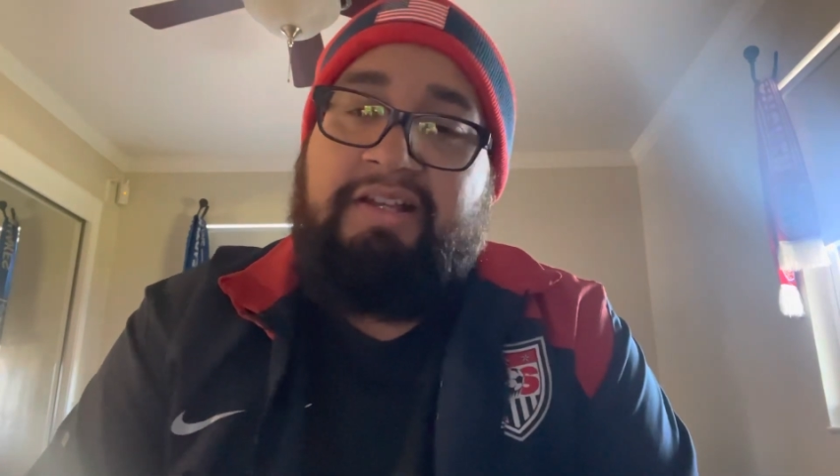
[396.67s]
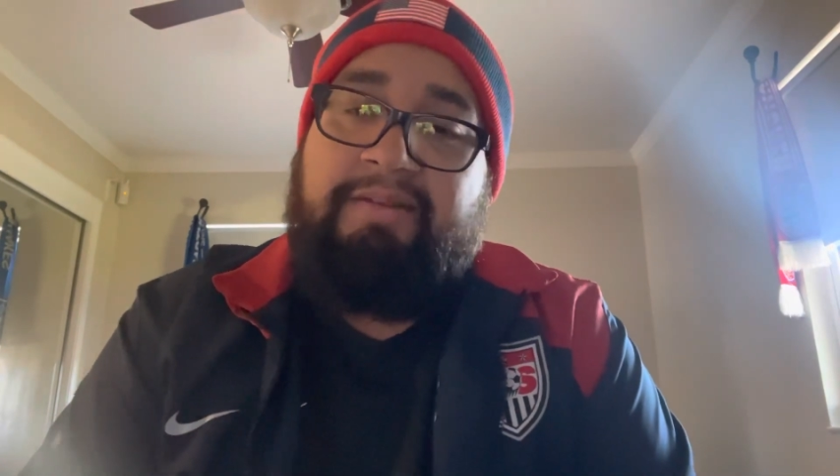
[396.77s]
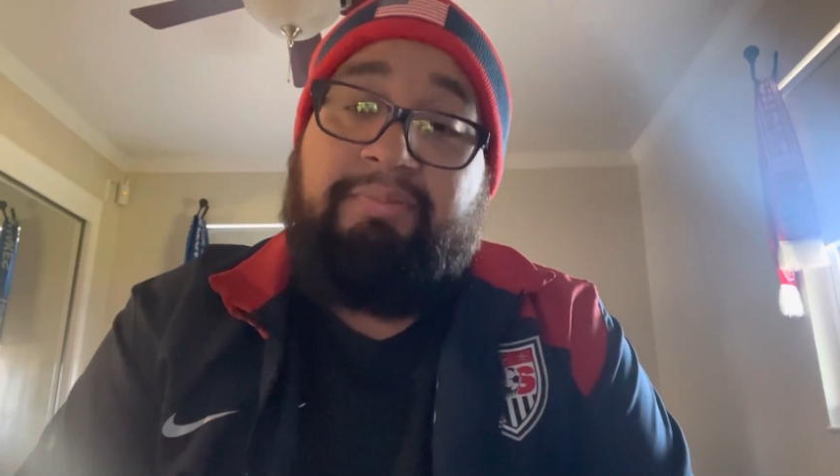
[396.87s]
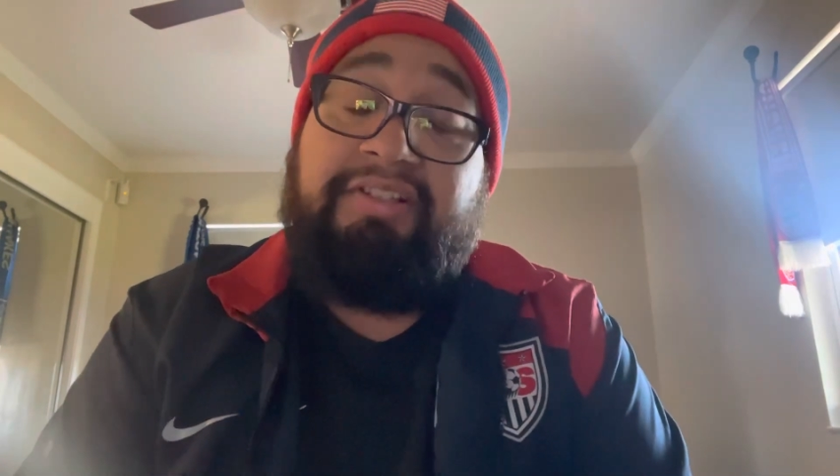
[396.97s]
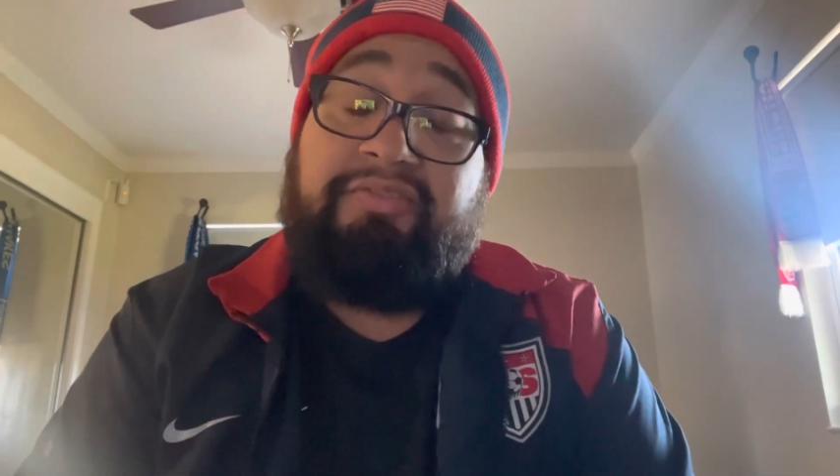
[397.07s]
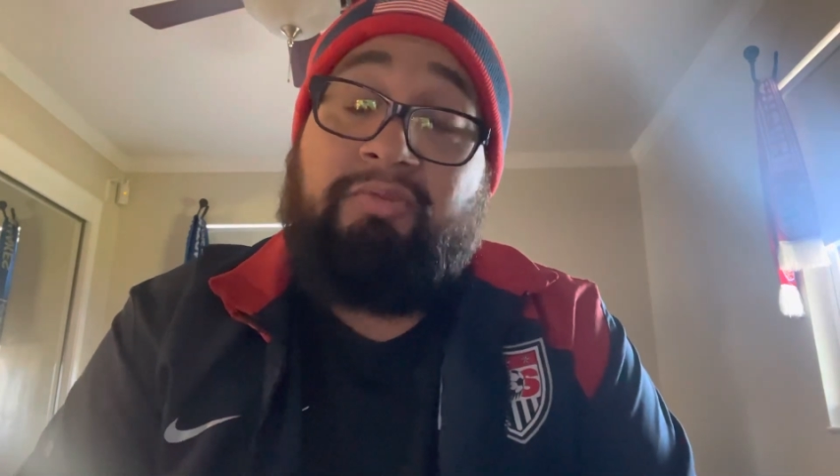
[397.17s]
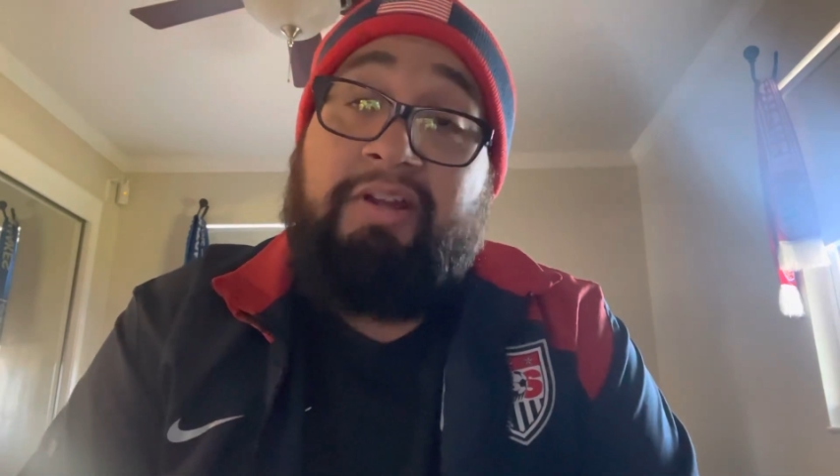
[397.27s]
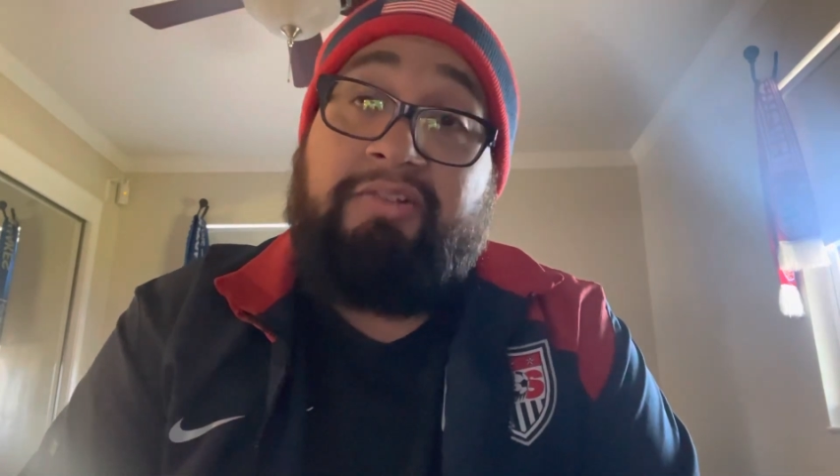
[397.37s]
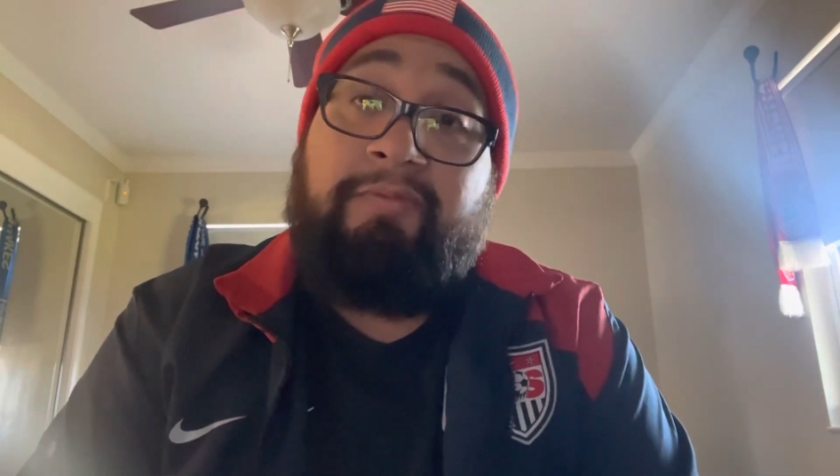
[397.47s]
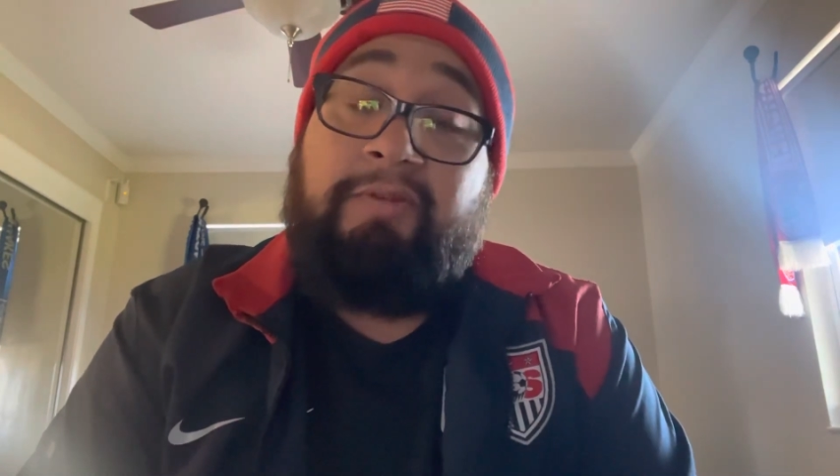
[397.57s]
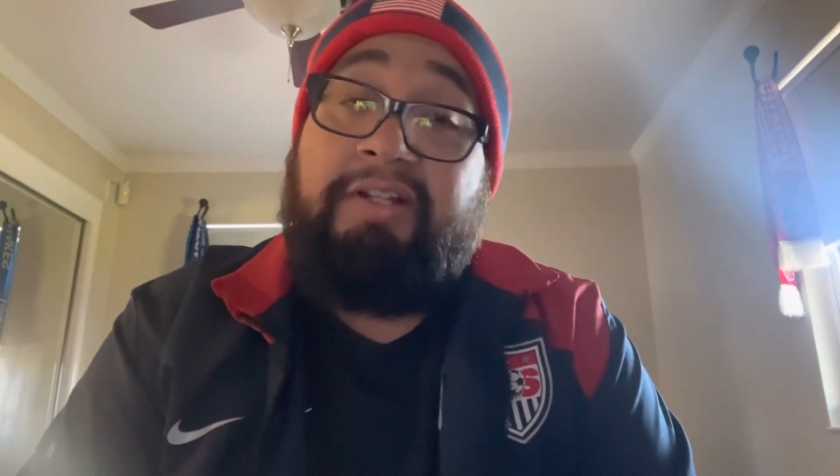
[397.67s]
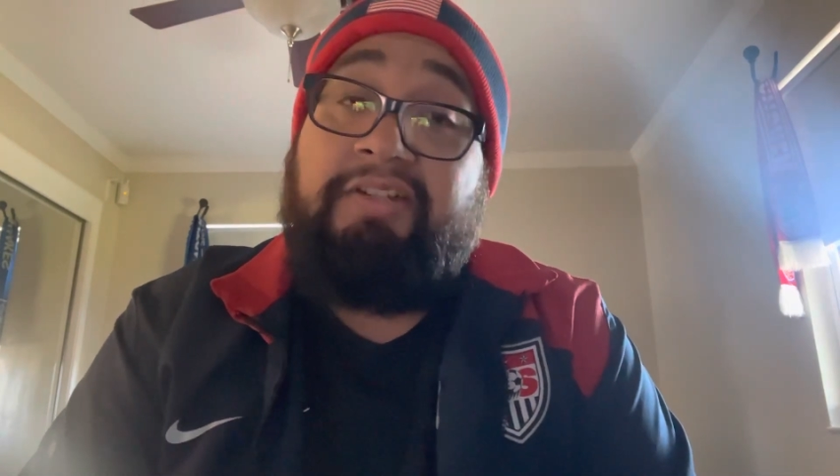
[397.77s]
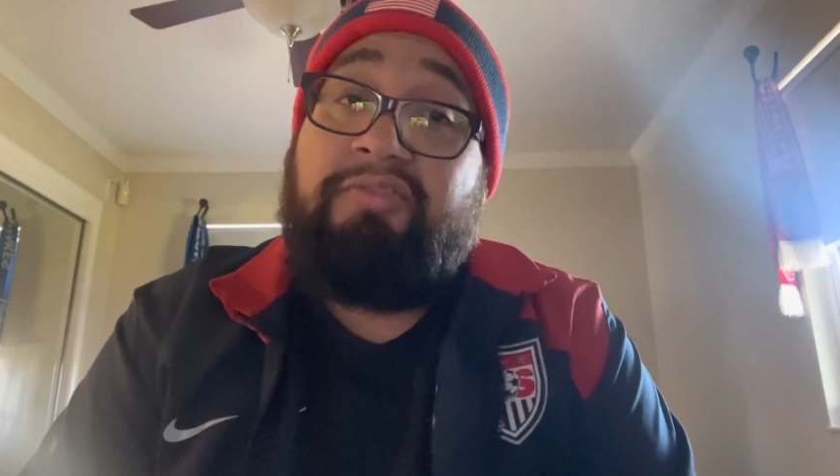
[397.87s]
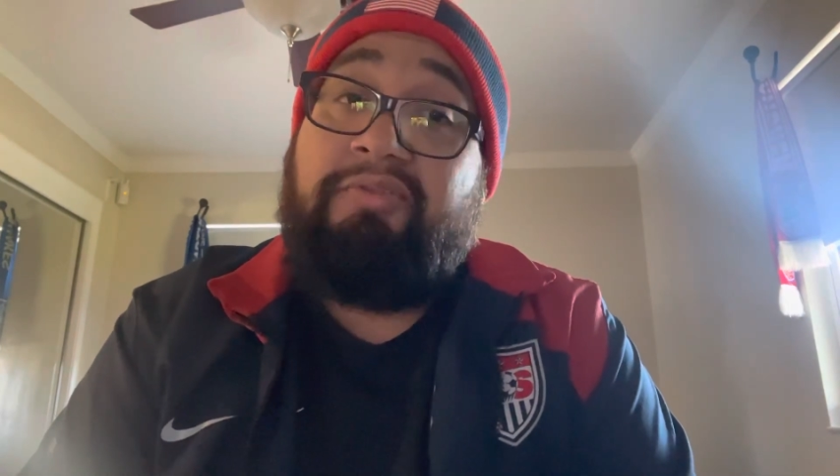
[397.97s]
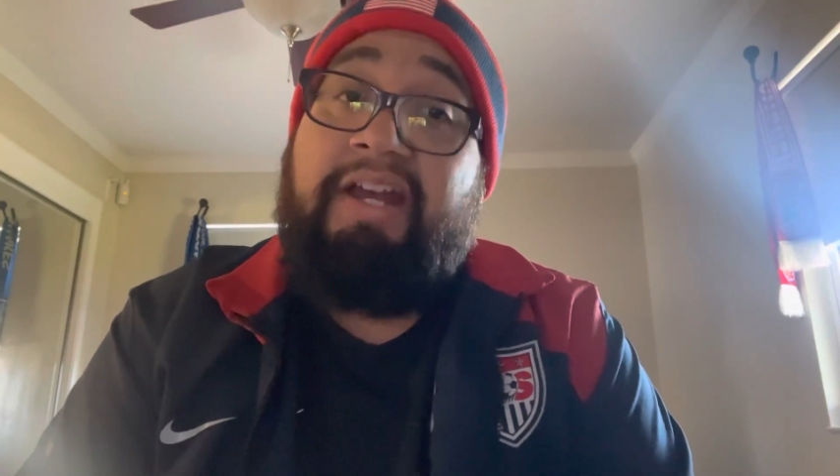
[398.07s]
please, Greg, don't fucking
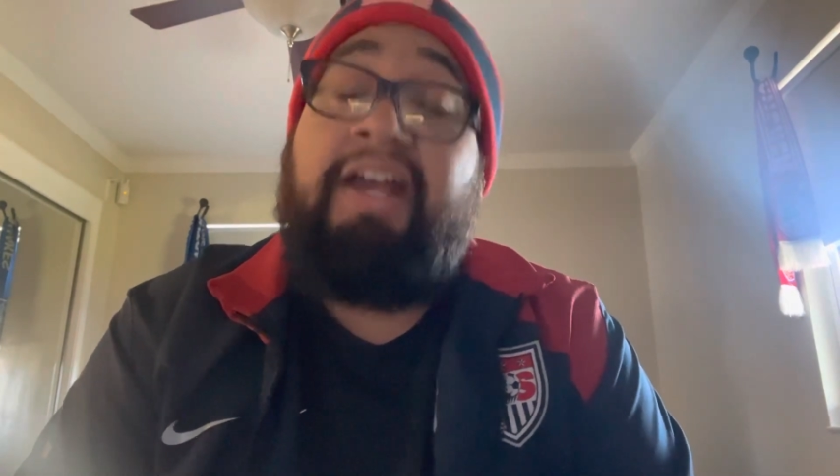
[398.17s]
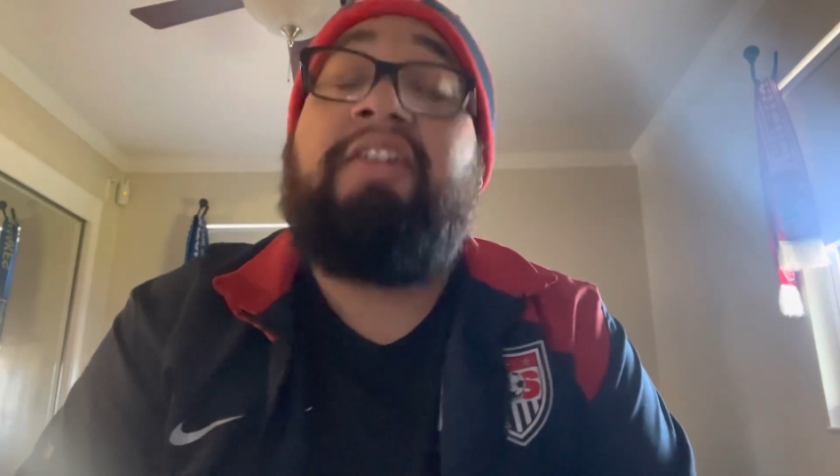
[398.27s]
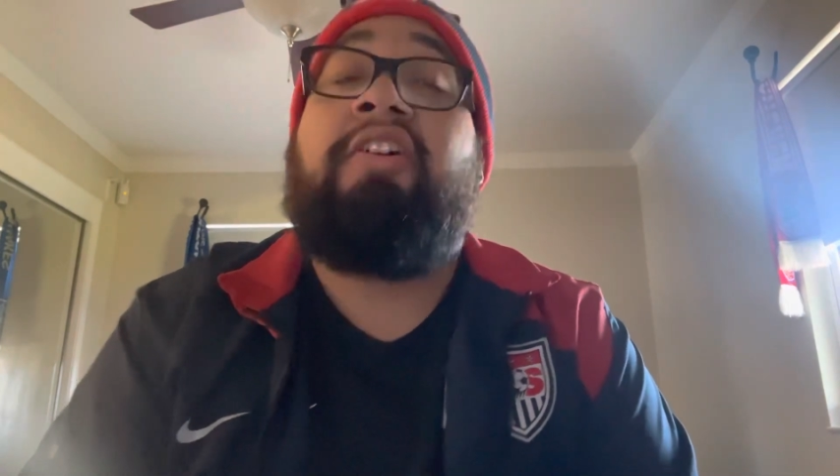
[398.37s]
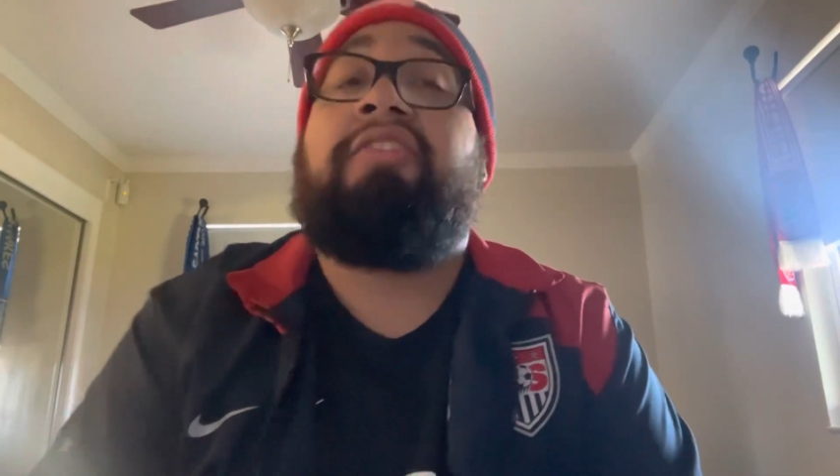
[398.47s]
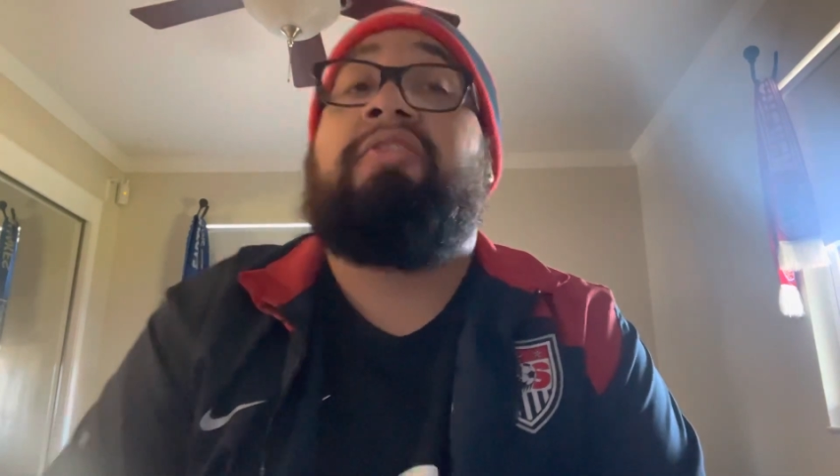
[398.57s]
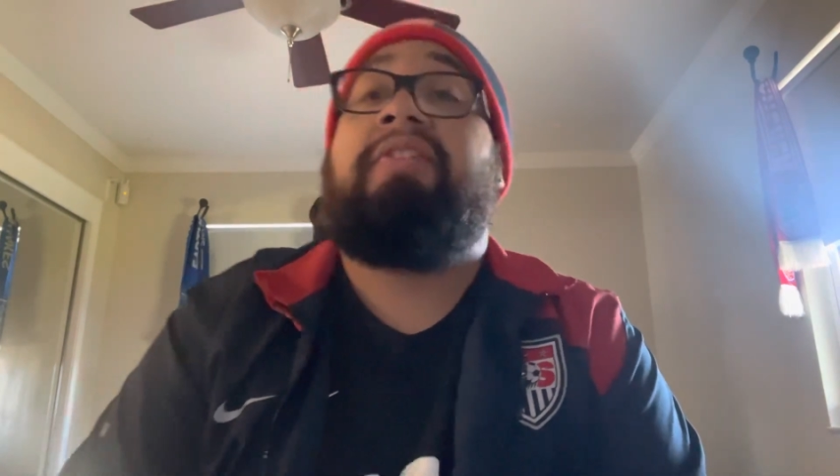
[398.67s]
do that. And also,